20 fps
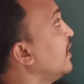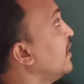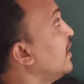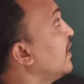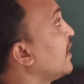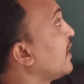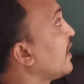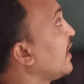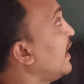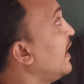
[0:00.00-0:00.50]

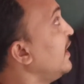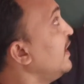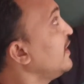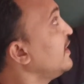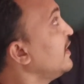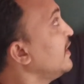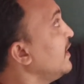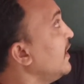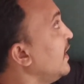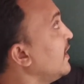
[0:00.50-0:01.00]
A
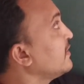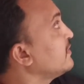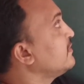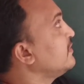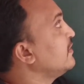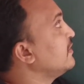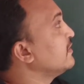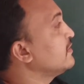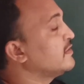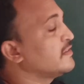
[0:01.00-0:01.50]
radical
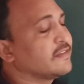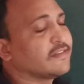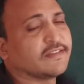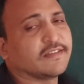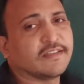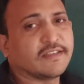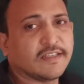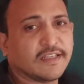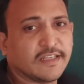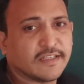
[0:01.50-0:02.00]
axis
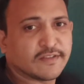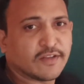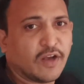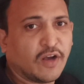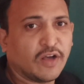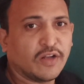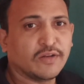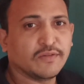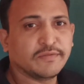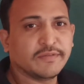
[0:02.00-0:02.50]
is
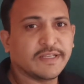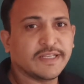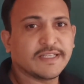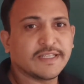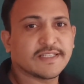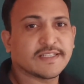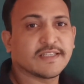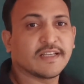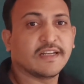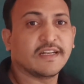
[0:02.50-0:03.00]

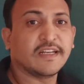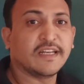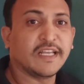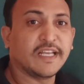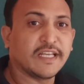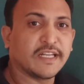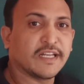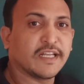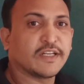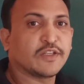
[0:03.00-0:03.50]
always
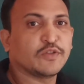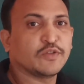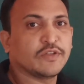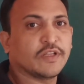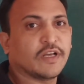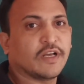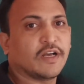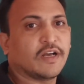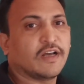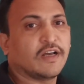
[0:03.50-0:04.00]
nearer to
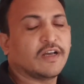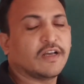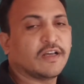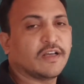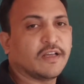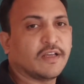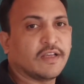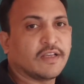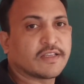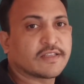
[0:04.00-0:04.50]
the
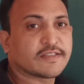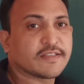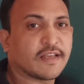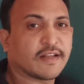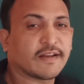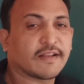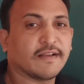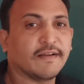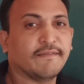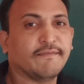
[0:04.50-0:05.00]

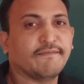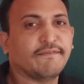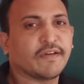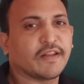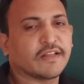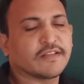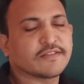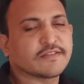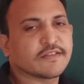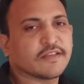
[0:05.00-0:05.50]

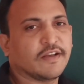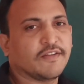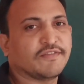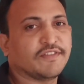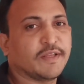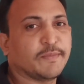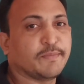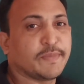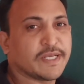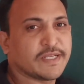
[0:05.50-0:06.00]
circumference of
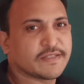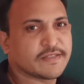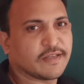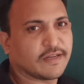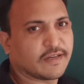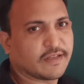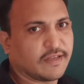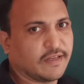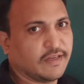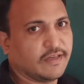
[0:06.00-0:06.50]
the big
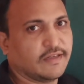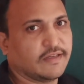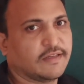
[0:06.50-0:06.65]
circle.